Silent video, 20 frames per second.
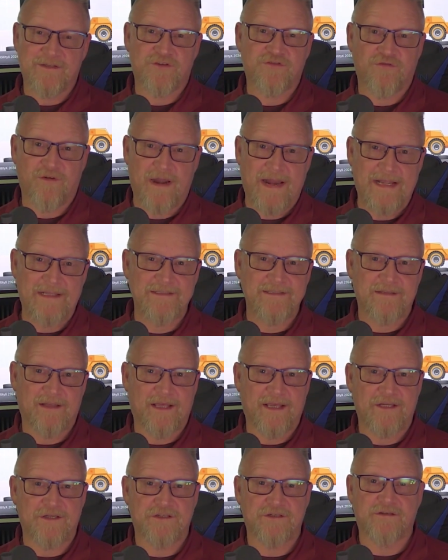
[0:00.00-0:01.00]

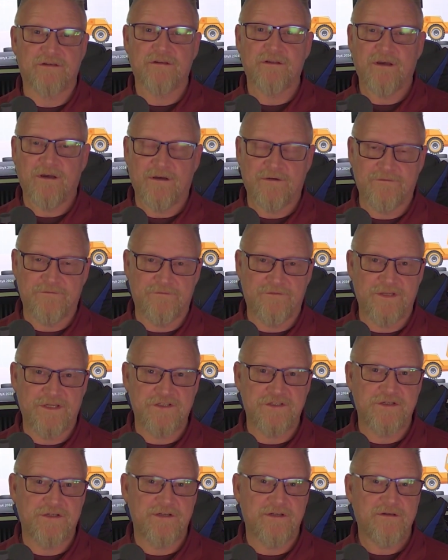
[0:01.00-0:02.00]
translation of
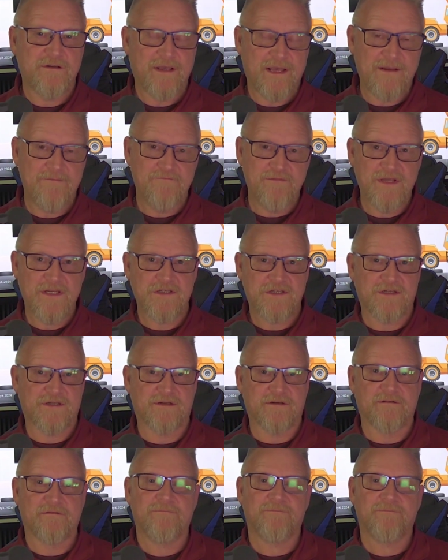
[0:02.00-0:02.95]
vision and mission,